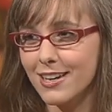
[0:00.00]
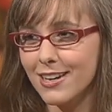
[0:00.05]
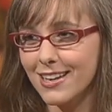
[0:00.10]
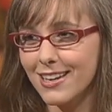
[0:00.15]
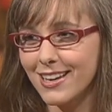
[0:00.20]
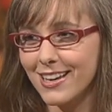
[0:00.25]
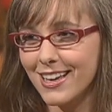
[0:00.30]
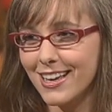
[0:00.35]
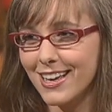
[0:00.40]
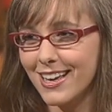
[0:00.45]

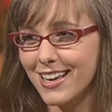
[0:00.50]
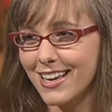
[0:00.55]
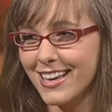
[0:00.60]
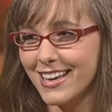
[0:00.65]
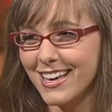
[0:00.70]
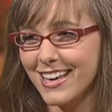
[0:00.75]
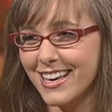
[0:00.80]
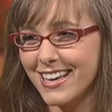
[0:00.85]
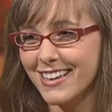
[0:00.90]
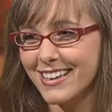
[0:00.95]

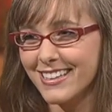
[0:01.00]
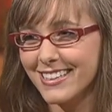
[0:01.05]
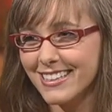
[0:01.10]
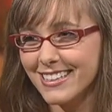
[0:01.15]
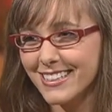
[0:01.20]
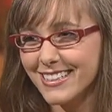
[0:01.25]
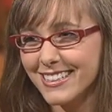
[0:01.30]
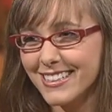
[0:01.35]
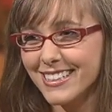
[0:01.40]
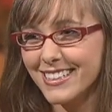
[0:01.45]

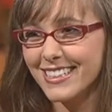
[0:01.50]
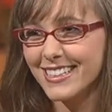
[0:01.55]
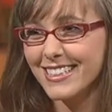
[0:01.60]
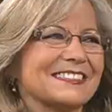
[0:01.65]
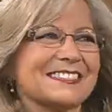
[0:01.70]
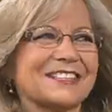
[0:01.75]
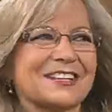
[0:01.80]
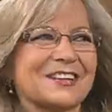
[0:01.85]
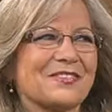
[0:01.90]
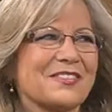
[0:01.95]
Well,
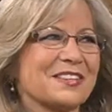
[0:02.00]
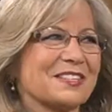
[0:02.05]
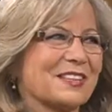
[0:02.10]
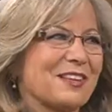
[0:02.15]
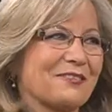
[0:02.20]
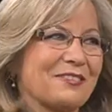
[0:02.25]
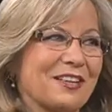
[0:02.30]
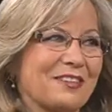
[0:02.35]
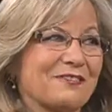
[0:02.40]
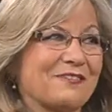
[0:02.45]
going to be
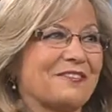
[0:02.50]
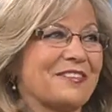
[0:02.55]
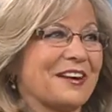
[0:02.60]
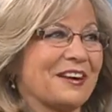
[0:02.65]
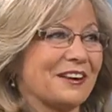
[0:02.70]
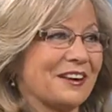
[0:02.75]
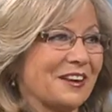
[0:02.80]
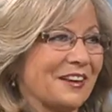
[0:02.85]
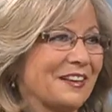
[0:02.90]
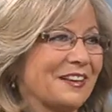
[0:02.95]
something
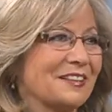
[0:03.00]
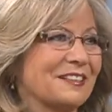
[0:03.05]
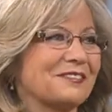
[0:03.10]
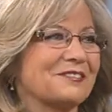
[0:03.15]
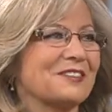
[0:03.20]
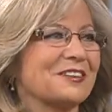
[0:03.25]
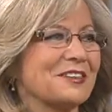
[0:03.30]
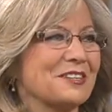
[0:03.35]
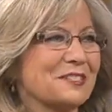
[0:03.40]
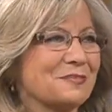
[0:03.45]
very,
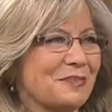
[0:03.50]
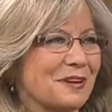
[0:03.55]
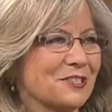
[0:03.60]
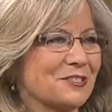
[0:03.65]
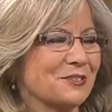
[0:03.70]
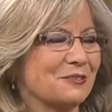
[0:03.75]
very special.